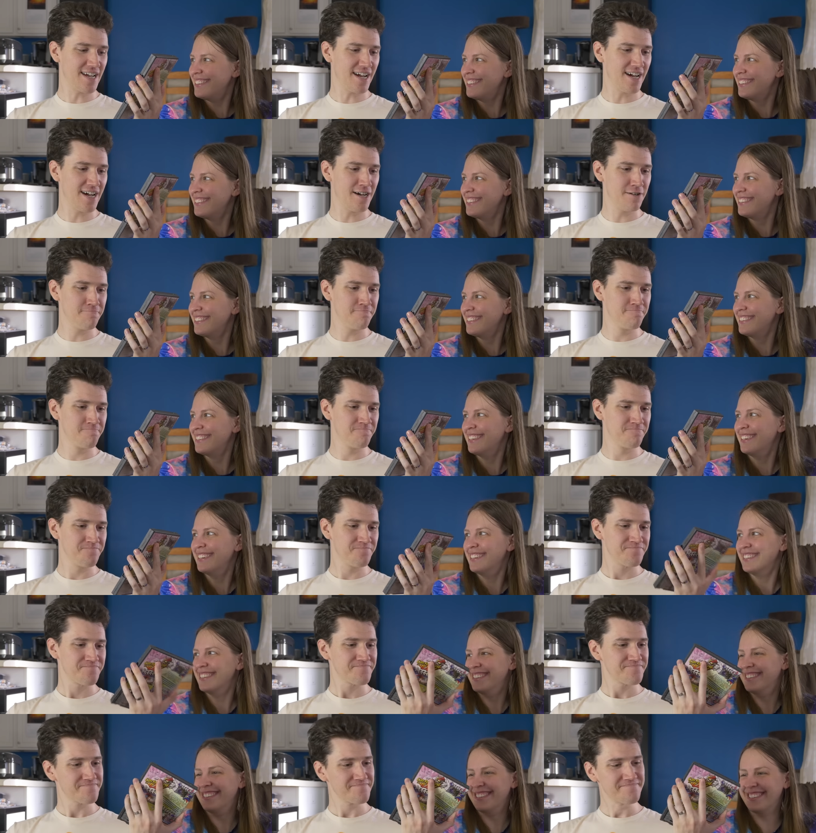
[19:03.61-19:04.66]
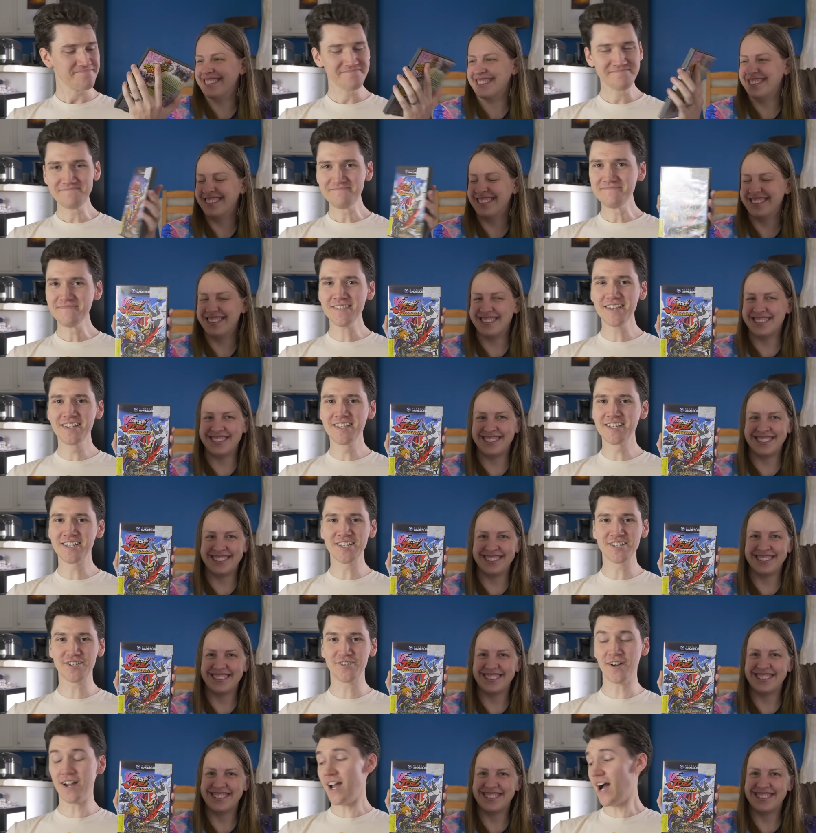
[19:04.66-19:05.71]
Speaker 1: um. This
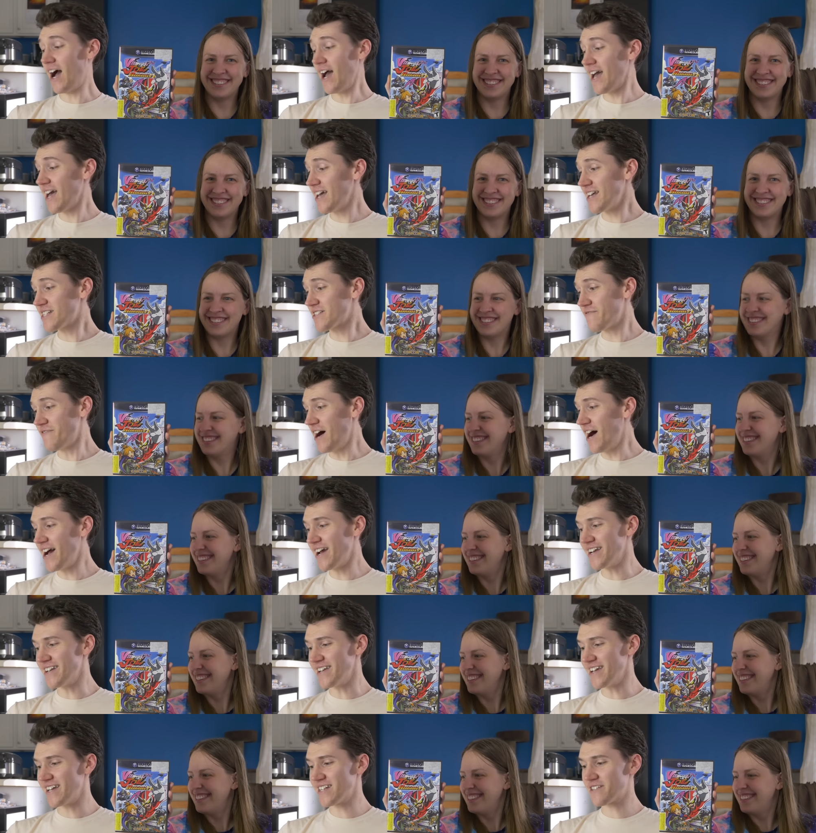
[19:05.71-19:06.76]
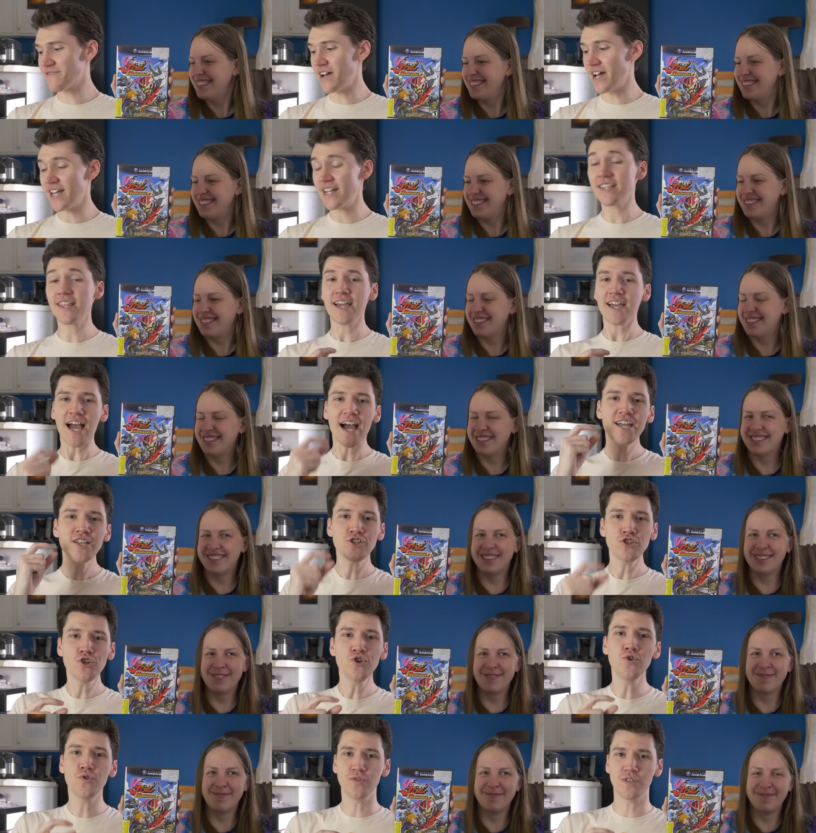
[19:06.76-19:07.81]
is great. I, it's fine. It's fine. And like I
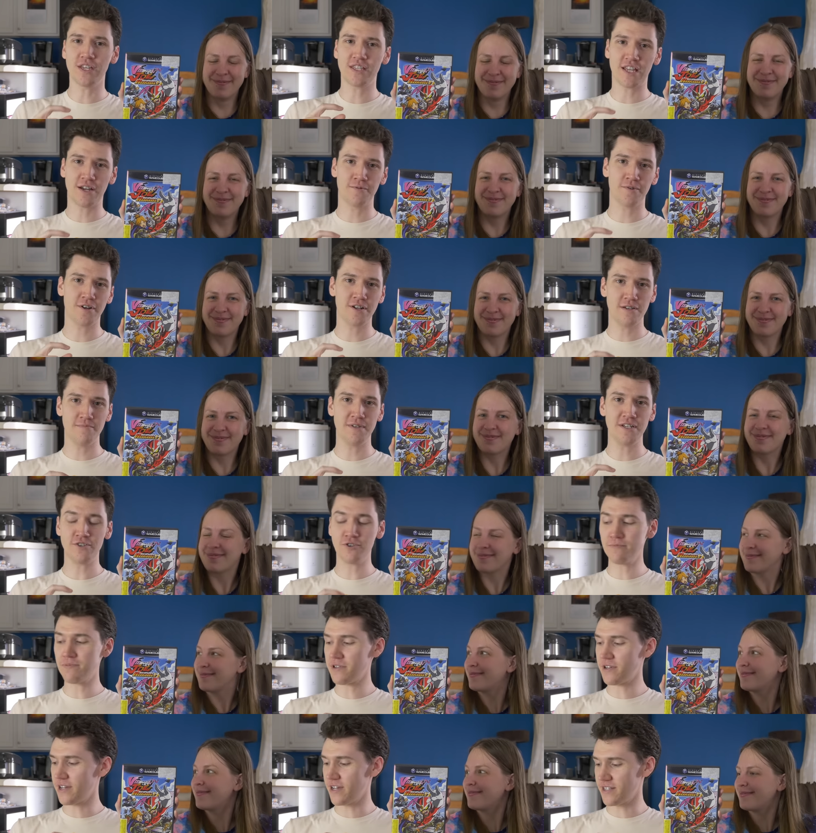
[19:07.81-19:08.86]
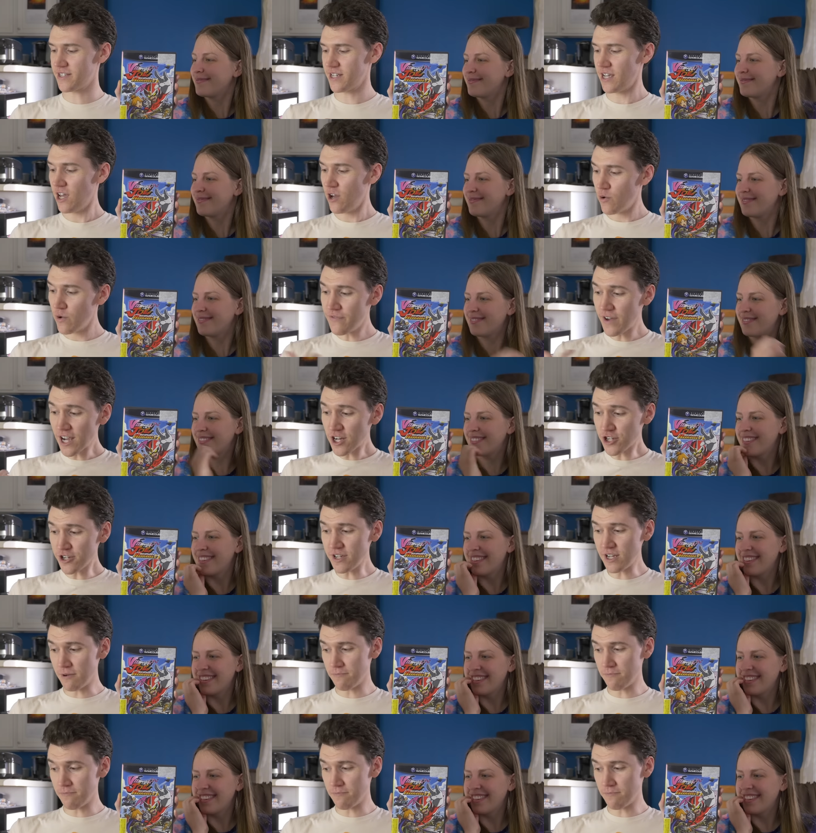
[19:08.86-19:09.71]
knew that there were going to be duplicates. We've actually